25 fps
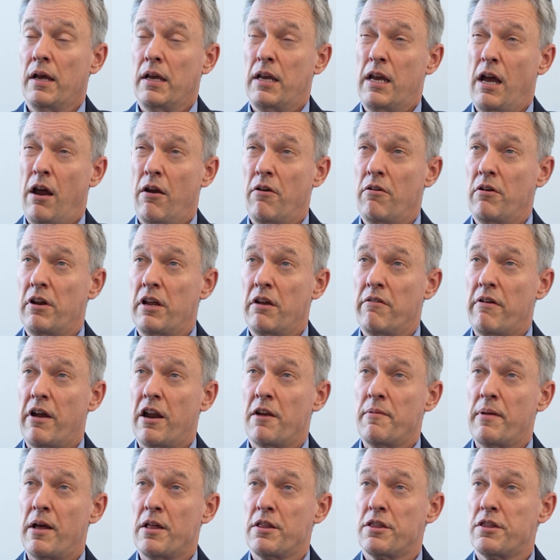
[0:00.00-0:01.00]
currently
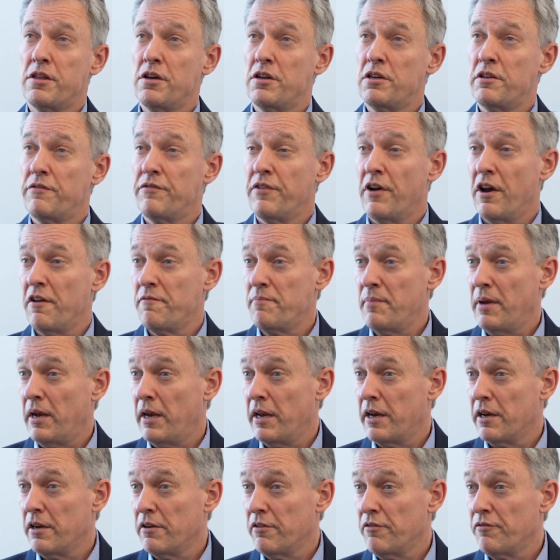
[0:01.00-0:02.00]
around about 35
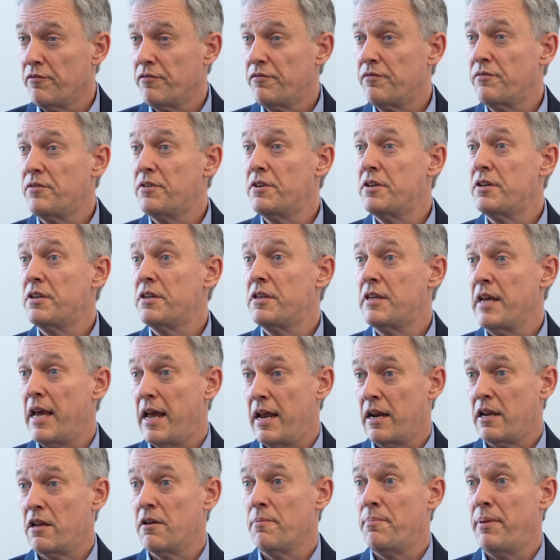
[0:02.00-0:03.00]
million of
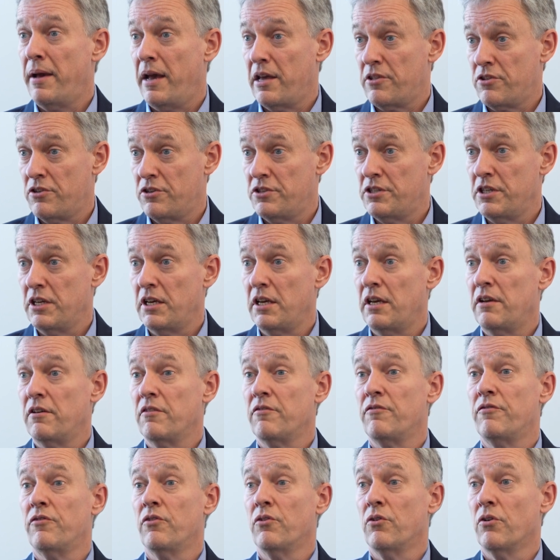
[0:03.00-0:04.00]
debt capacity
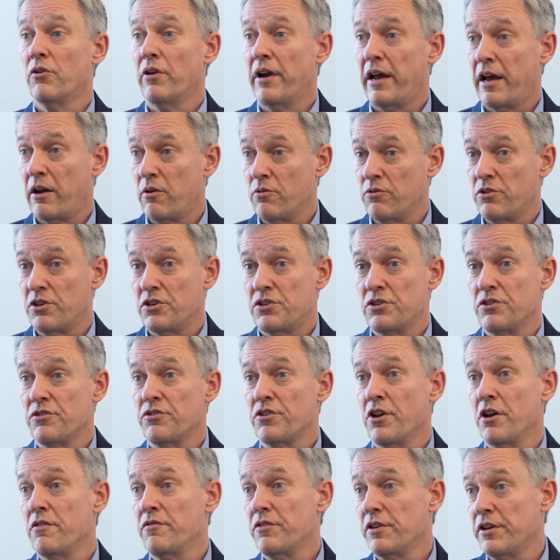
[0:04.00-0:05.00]
for
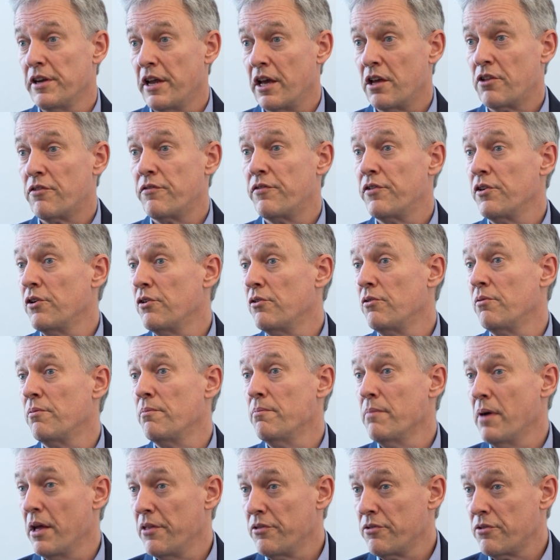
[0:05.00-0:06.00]
acquisitions over the next few
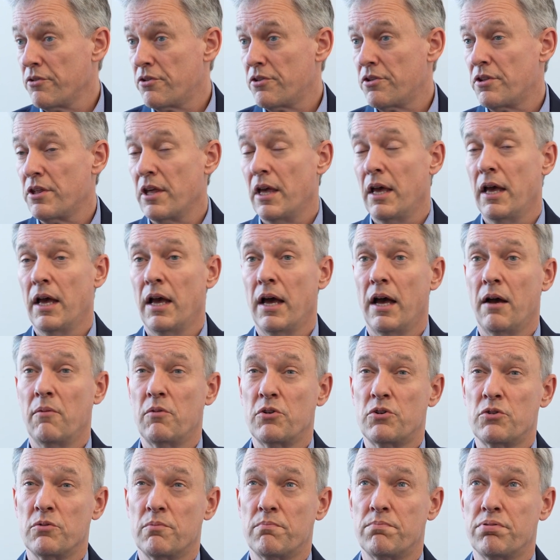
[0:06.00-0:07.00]
months,
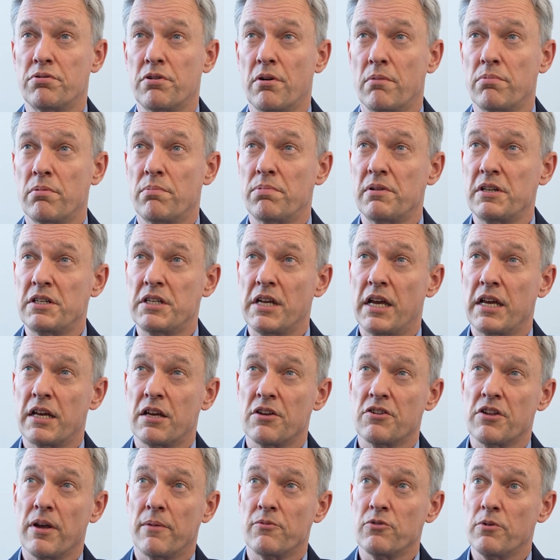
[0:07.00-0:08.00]
which will probably
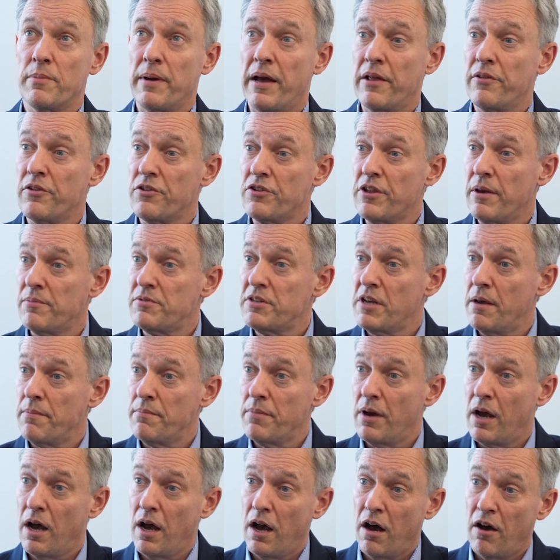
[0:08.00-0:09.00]
take us up to about the
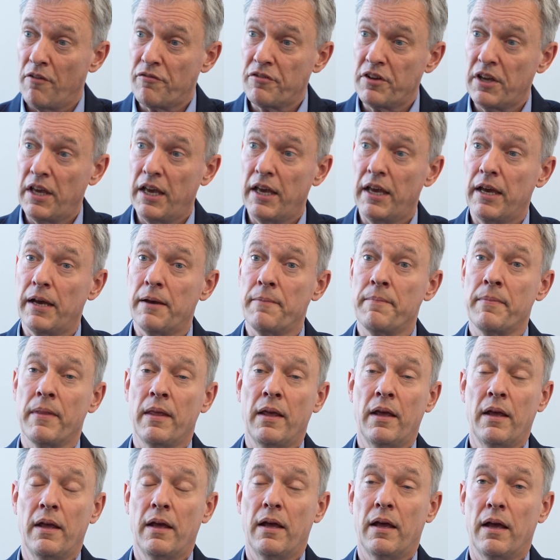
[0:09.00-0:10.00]
September half year.
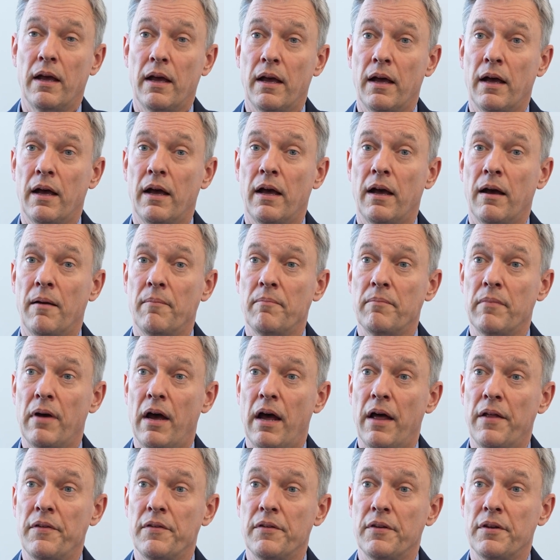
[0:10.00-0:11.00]

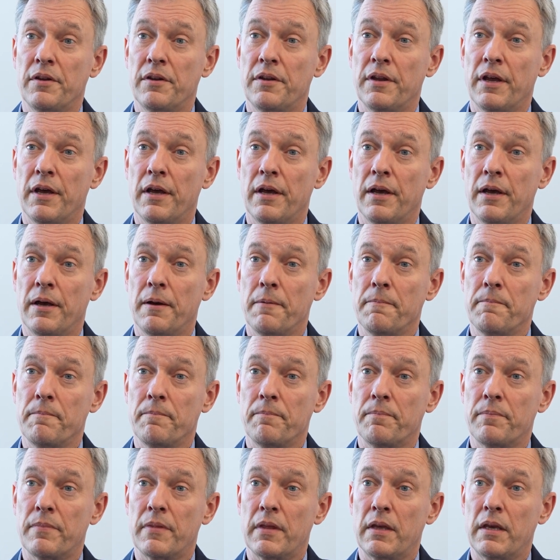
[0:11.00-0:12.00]
And
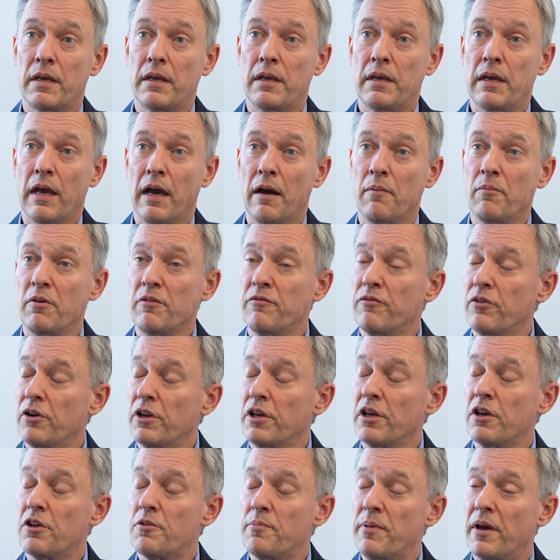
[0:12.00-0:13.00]
we
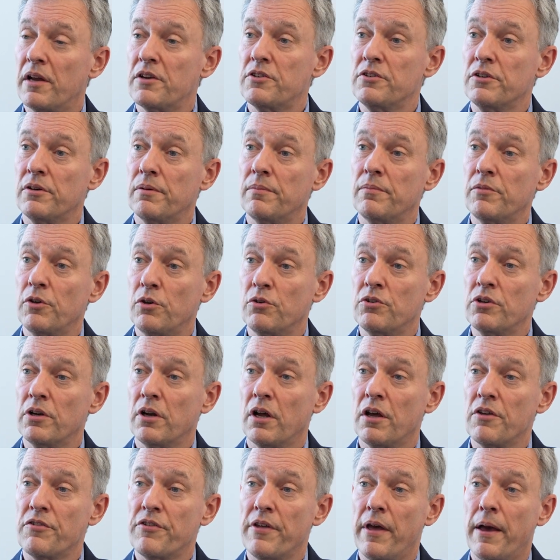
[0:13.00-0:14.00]
fully expect to
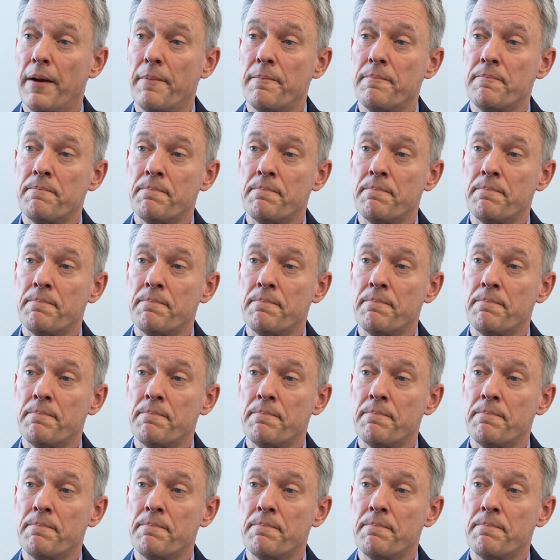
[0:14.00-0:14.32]
utilise that.